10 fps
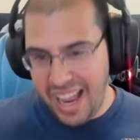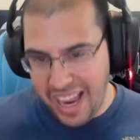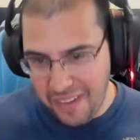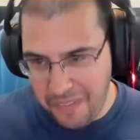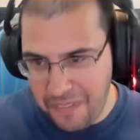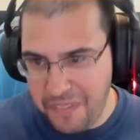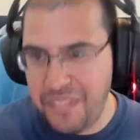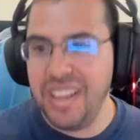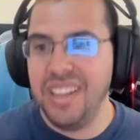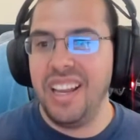I
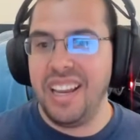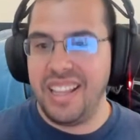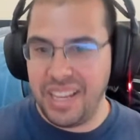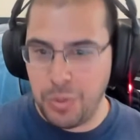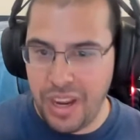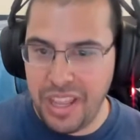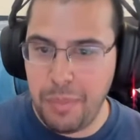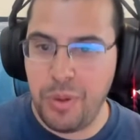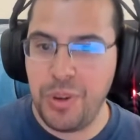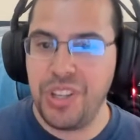feel like that's why
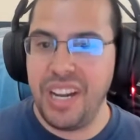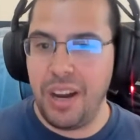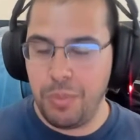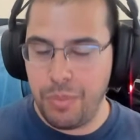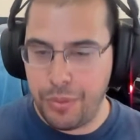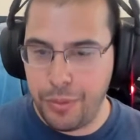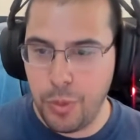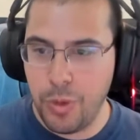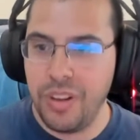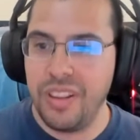they pushed it out
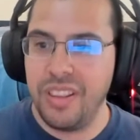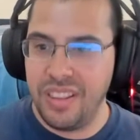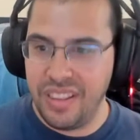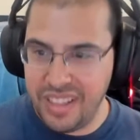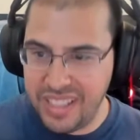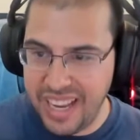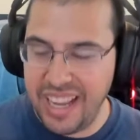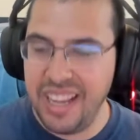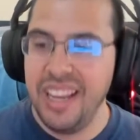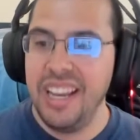before the
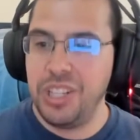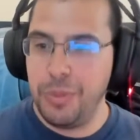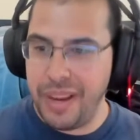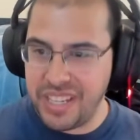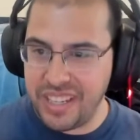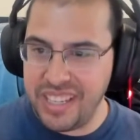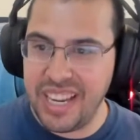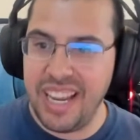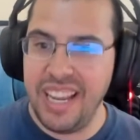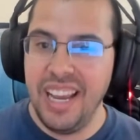day, is to basically
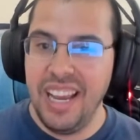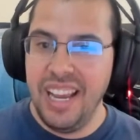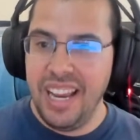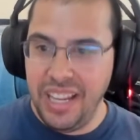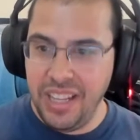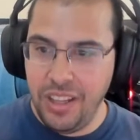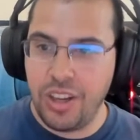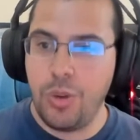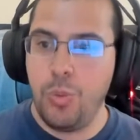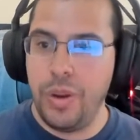say, "Hey,
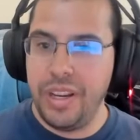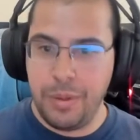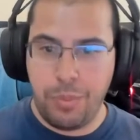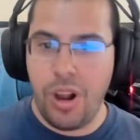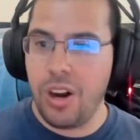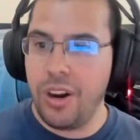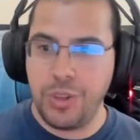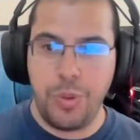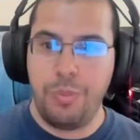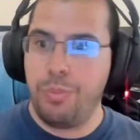look, we did
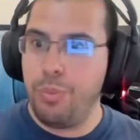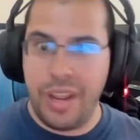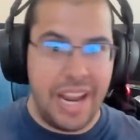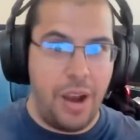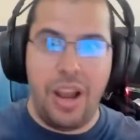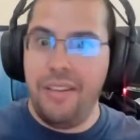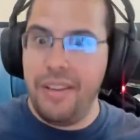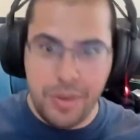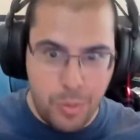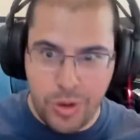progress. We now have
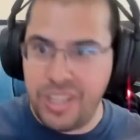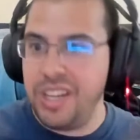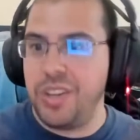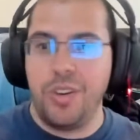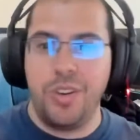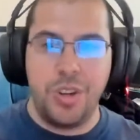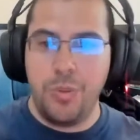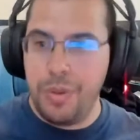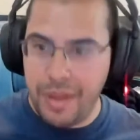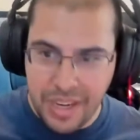even more testers,
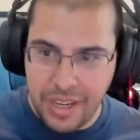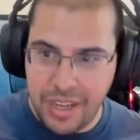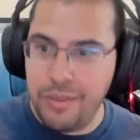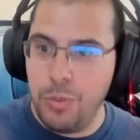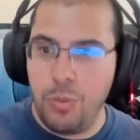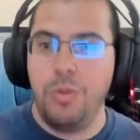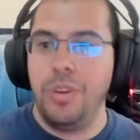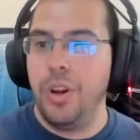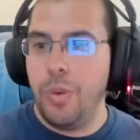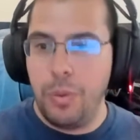and we made it even,
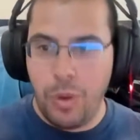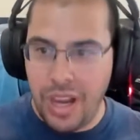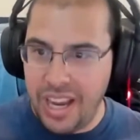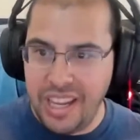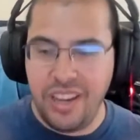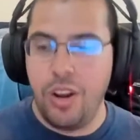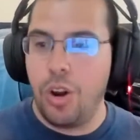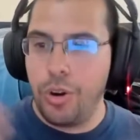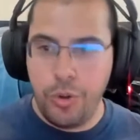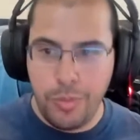went wide, and
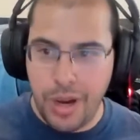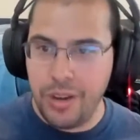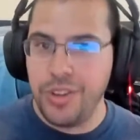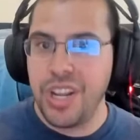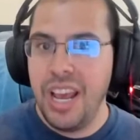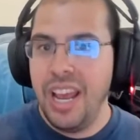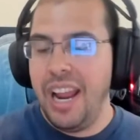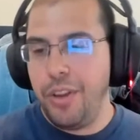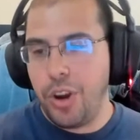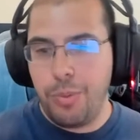all our new models."
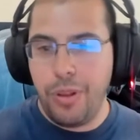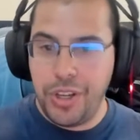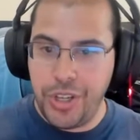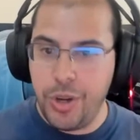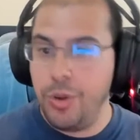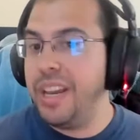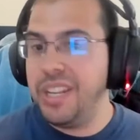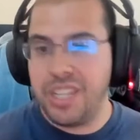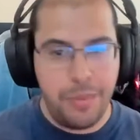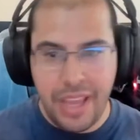And they're going to probably
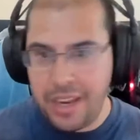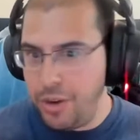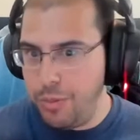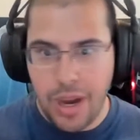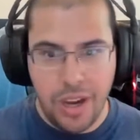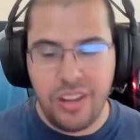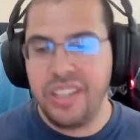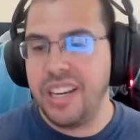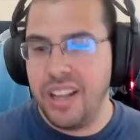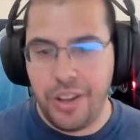showcase some of that new
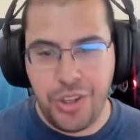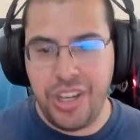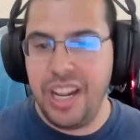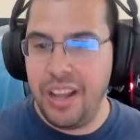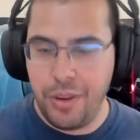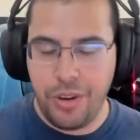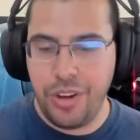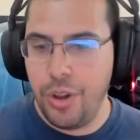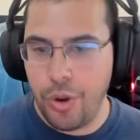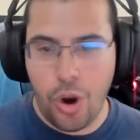modeling technology and how they're,
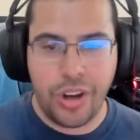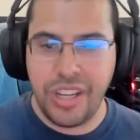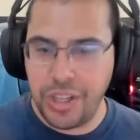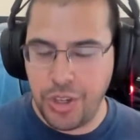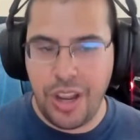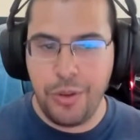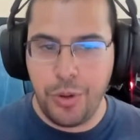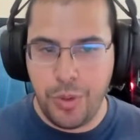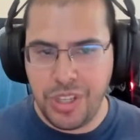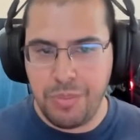their architecture, how
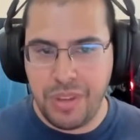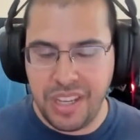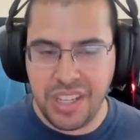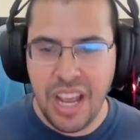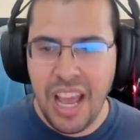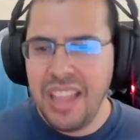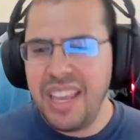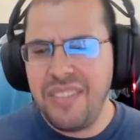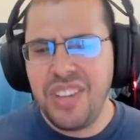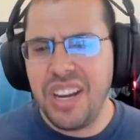they're doing some things.
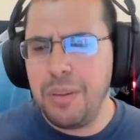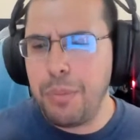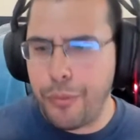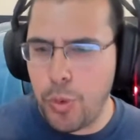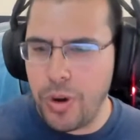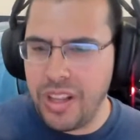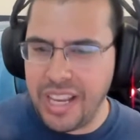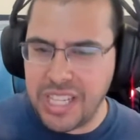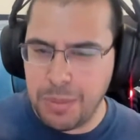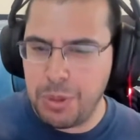They've done it before in
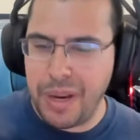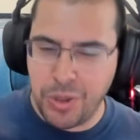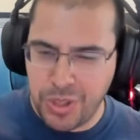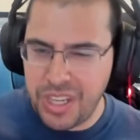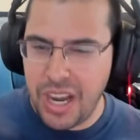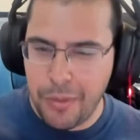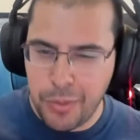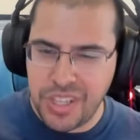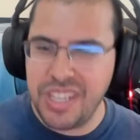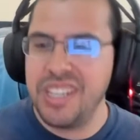like some specialty
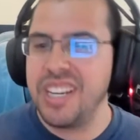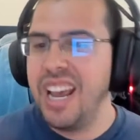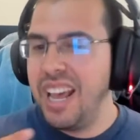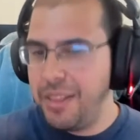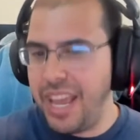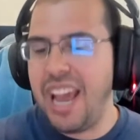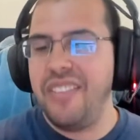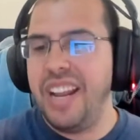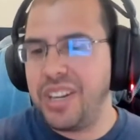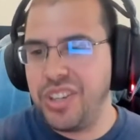conferences. They
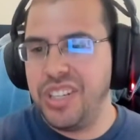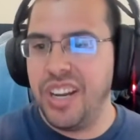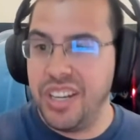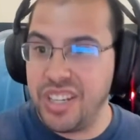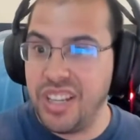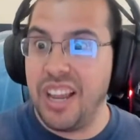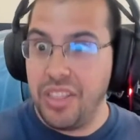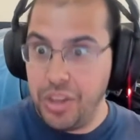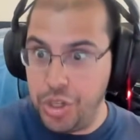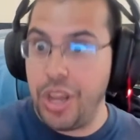haven't actually done it to
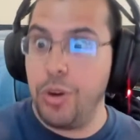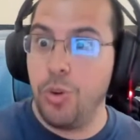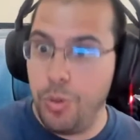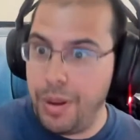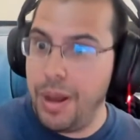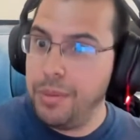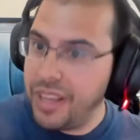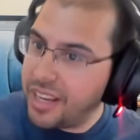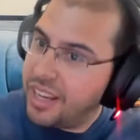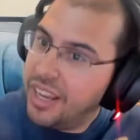like the general
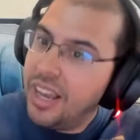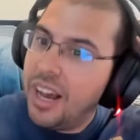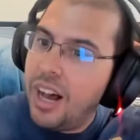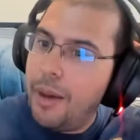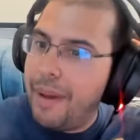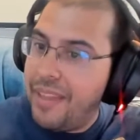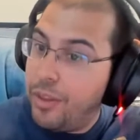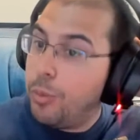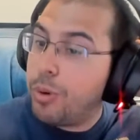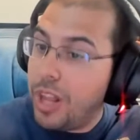public.
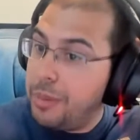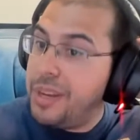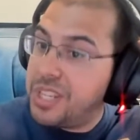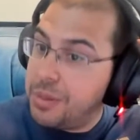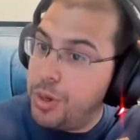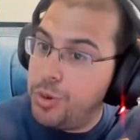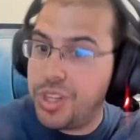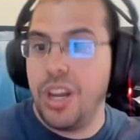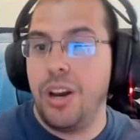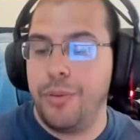And there'll probably be some new
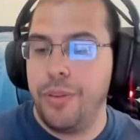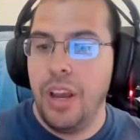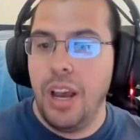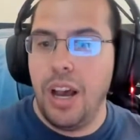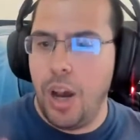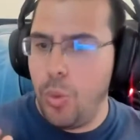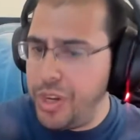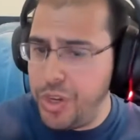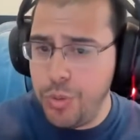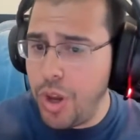stuff.
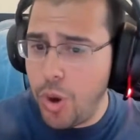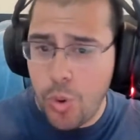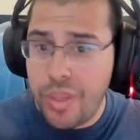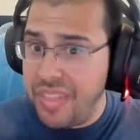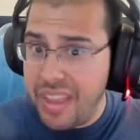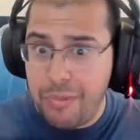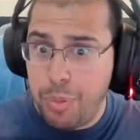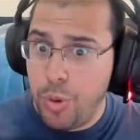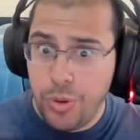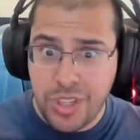We do know that they've
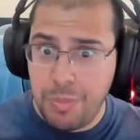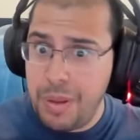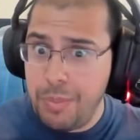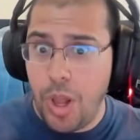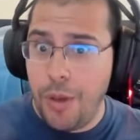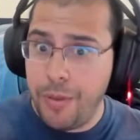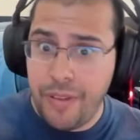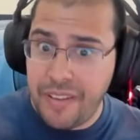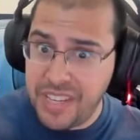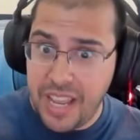pulled some people off
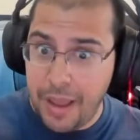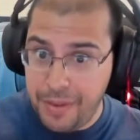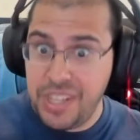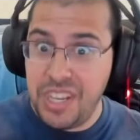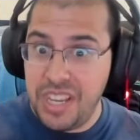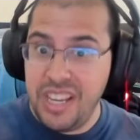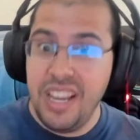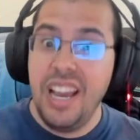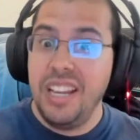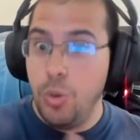of
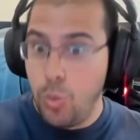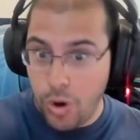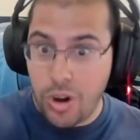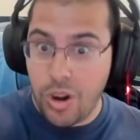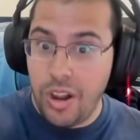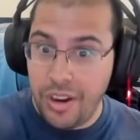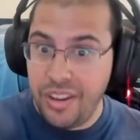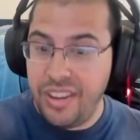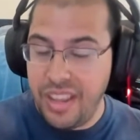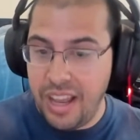FSD to work
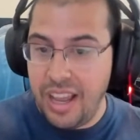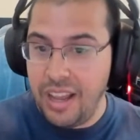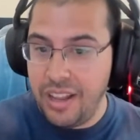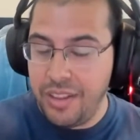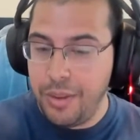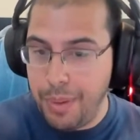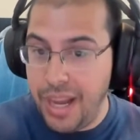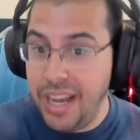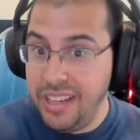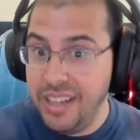on the
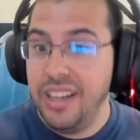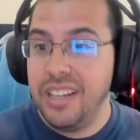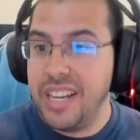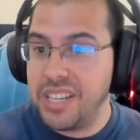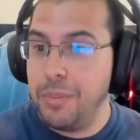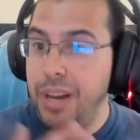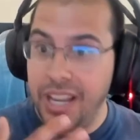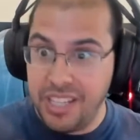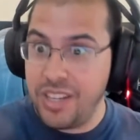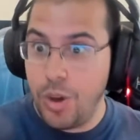bot, Tesla
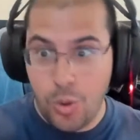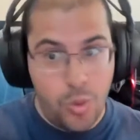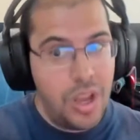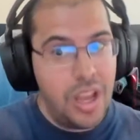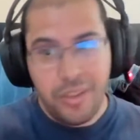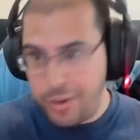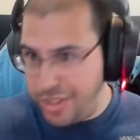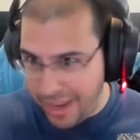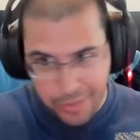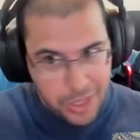bot. So there's
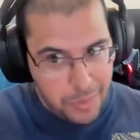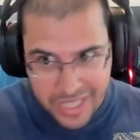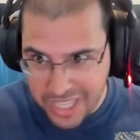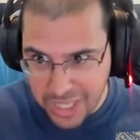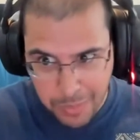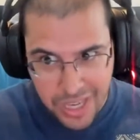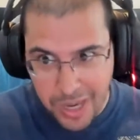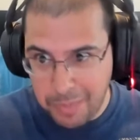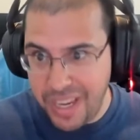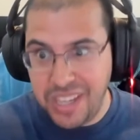definitely gonna be Tesla bot
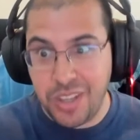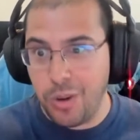updates.